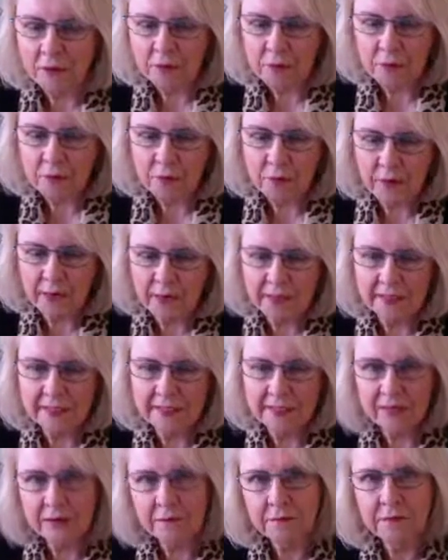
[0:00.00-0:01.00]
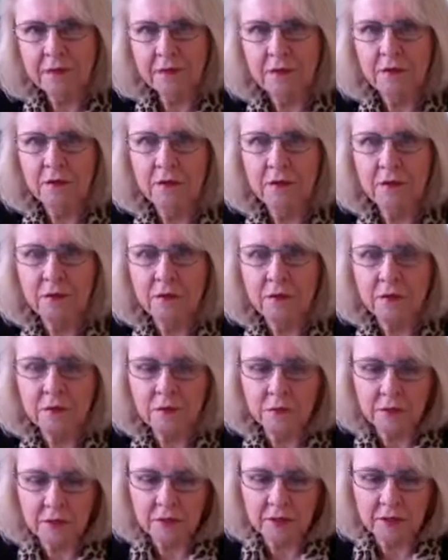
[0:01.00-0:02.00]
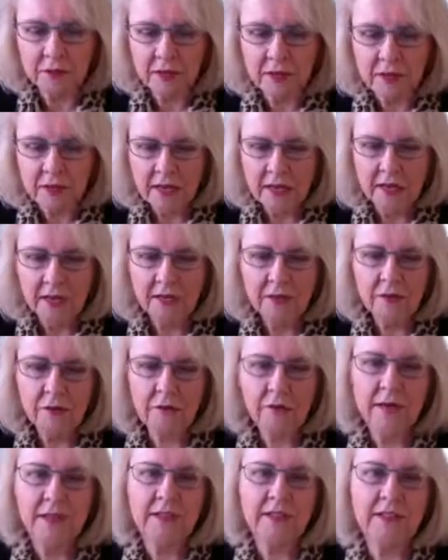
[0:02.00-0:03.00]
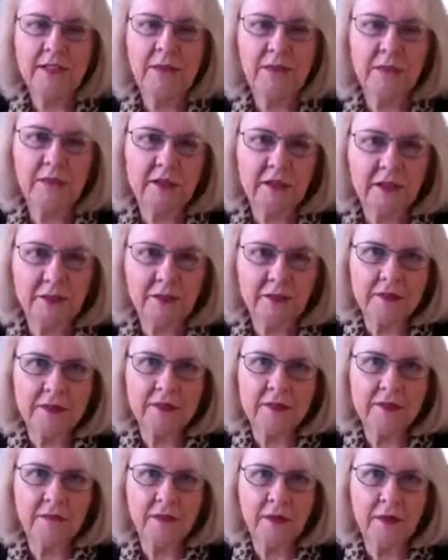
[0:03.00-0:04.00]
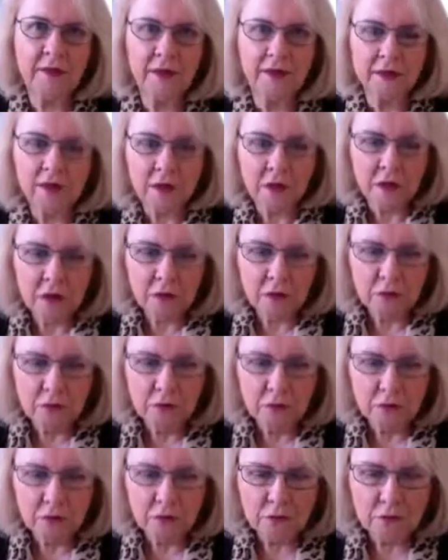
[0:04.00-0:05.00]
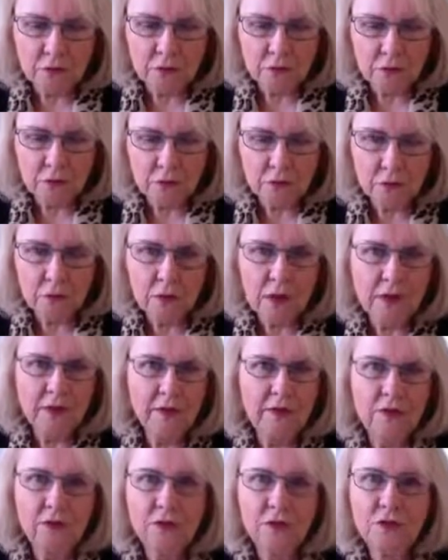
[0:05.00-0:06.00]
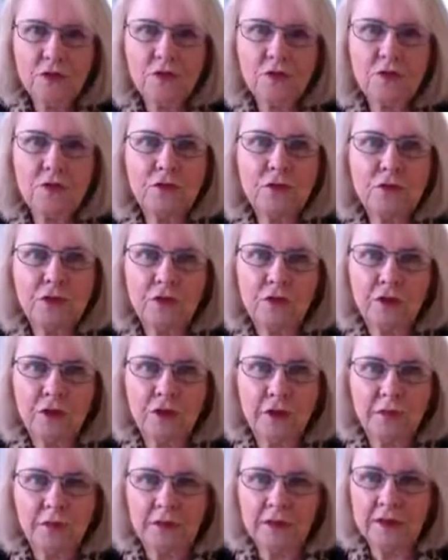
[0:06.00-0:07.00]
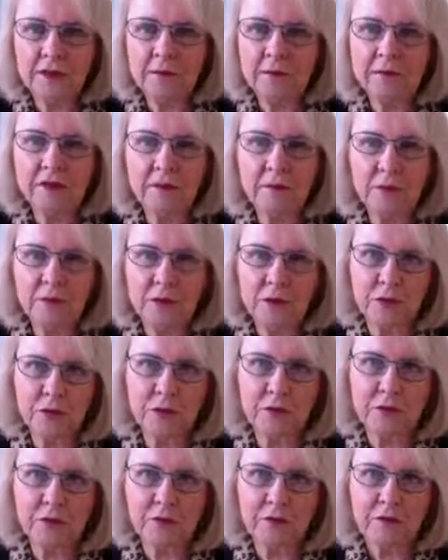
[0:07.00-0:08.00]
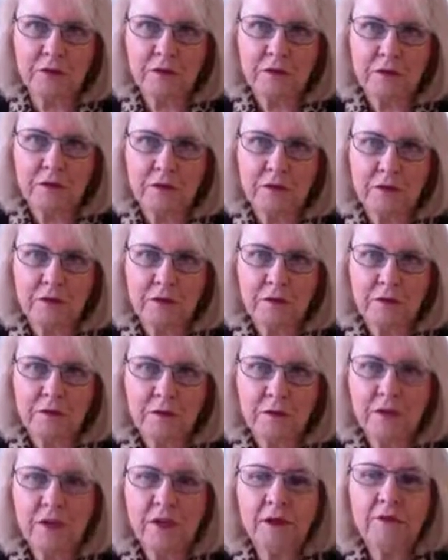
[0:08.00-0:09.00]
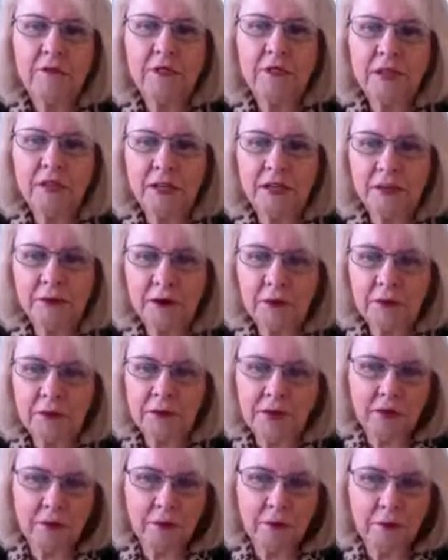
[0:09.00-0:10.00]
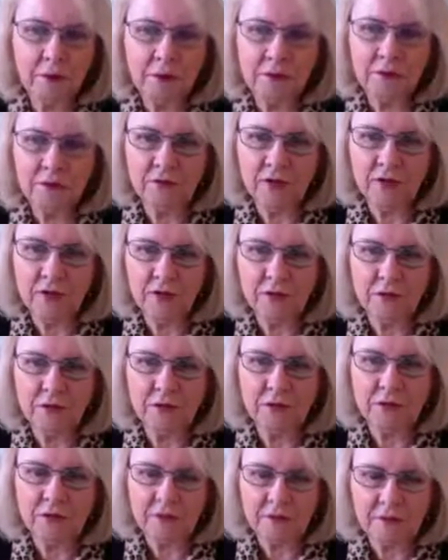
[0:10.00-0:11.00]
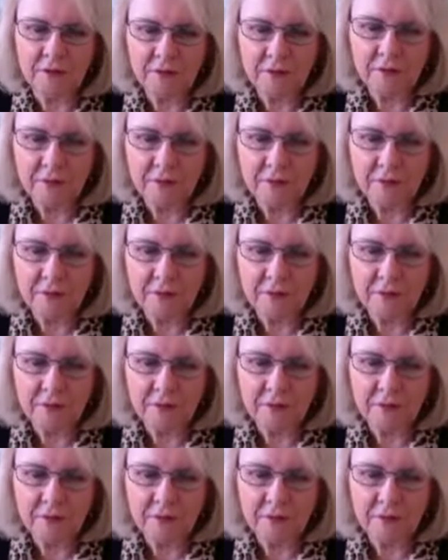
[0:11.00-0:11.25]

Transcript: you end up being the real woman, and you end up becoming somebody who, whether you choose it or not, becomes the mentor, becomes the hero or the heroine for others.